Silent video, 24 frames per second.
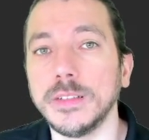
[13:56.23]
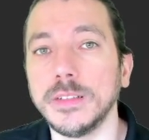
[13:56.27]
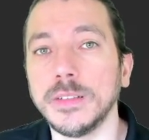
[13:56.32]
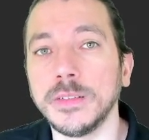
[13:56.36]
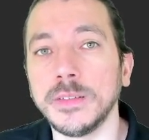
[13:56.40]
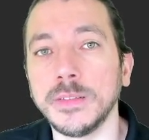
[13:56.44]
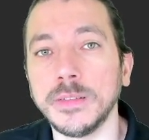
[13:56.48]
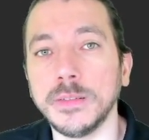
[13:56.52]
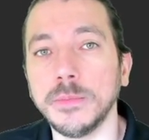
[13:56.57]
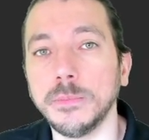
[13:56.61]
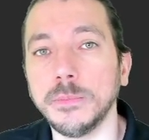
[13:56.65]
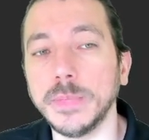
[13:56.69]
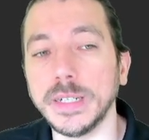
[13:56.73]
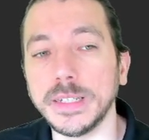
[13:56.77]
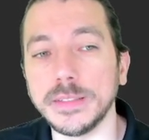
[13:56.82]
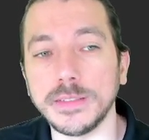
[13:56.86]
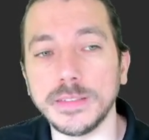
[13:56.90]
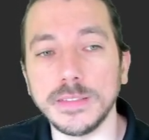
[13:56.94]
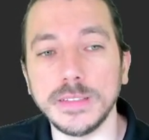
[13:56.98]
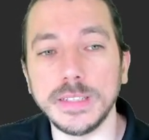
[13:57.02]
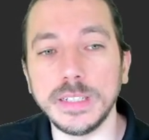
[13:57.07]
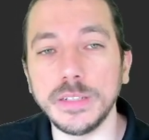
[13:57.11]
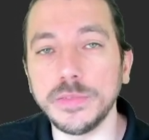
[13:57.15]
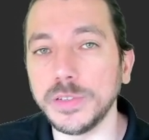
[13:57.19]
But
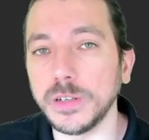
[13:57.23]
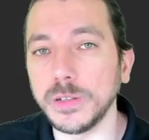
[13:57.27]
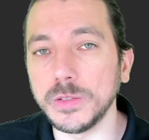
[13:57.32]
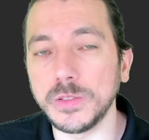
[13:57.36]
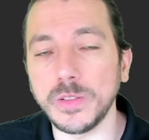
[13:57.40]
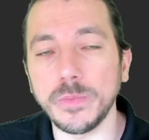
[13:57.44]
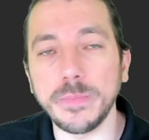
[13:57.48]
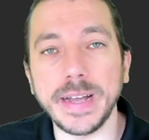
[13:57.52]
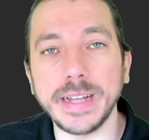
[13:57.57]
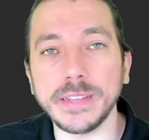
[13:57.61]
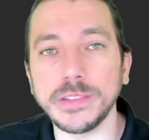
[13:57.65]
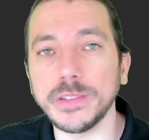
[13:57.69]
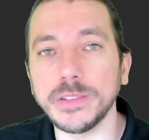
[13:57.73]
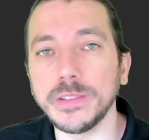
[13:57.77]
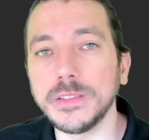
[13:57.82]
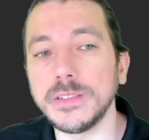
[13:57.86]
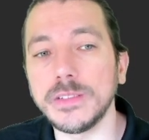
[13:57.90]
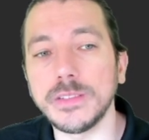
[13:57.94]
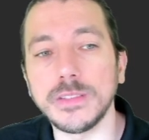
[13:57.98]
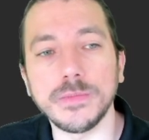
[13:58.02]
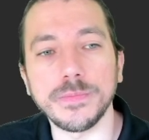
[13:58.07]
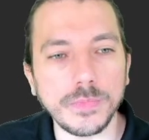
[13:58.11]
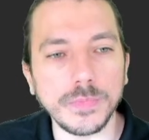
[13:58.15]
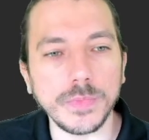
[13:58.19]
default methods,
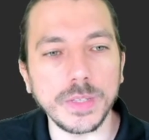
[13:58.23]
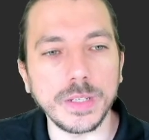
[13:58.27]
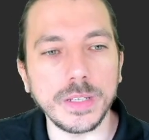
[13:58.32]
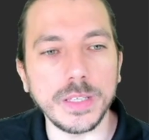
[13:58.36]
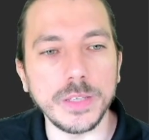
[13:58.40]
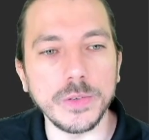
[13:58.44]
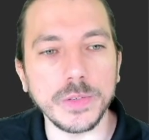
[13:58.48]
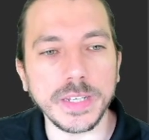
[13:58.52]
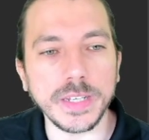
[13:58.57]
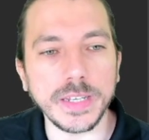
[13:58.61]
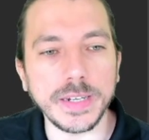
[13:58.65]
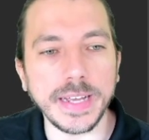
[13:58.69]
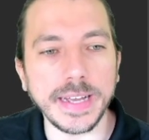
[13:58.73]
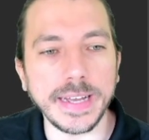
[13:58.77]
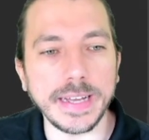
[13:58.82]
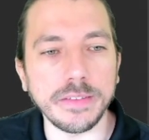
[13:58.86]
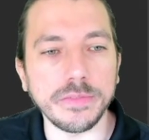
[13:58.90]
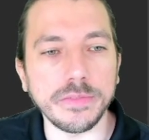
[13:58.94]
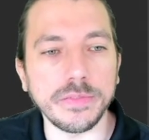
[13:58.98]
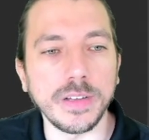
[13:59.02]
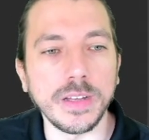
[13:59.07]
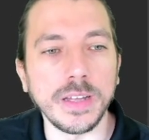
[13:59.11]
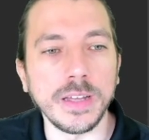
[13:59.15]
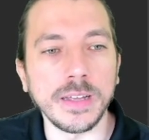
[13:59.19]
you can have
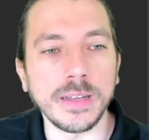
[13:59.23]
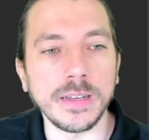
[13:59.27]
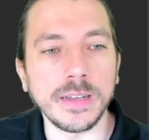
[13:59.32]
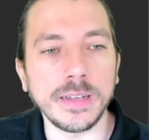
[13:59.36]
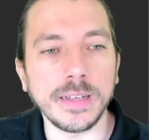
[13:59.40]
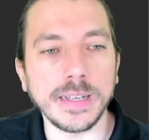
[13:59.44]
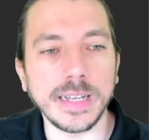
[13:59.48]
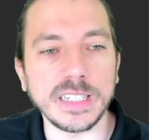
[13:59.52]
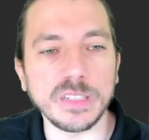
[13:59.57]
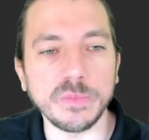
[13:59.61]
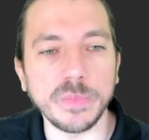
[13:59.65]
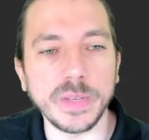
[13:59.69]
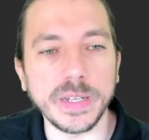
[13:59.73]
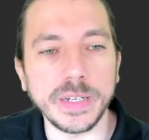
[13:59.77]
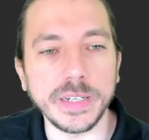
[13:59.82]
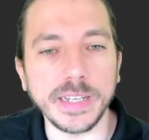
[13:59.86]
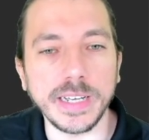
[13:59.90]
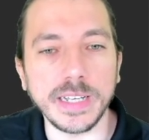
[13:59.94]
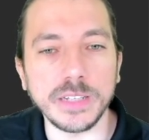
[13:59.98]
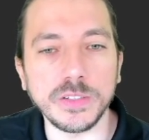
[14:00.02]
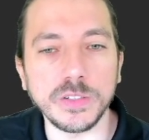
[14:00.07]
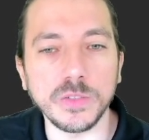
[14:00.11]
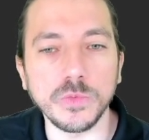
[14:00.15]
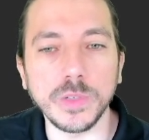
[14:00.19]
as many as
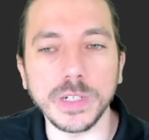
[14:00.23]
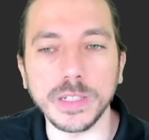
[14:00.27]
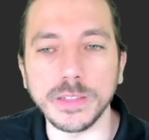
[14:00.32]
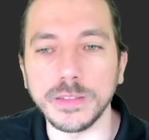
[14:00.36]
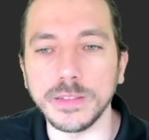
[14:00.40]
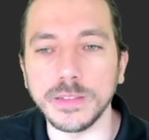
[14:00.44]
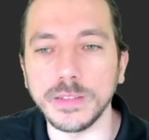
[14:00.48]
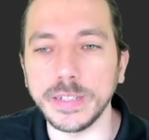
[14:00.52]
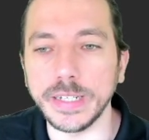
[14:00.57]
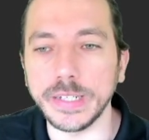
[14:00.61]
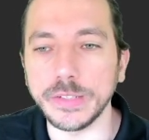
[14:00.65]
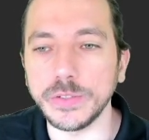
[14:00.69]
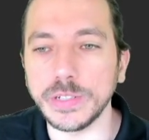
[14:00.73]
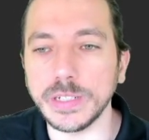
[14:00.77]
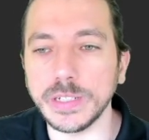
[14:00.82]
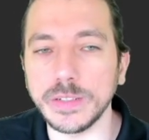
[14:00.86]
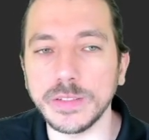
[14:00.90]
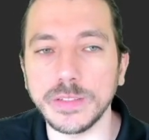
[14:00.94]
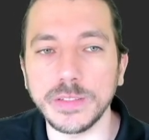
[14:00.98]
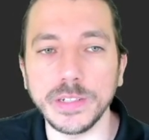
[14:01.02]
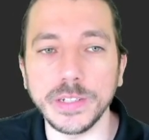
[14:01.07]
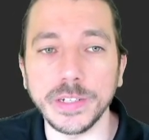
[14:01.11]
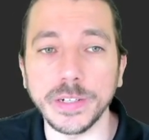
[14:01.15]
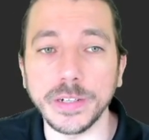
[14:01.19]
you want, as you can
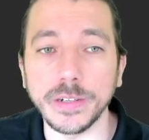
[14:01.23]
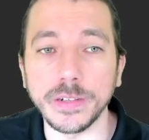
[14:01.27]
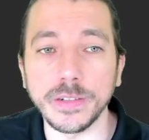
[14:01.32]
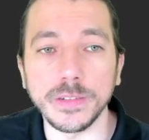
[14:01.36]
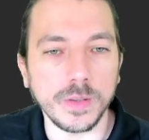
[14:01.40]
see here.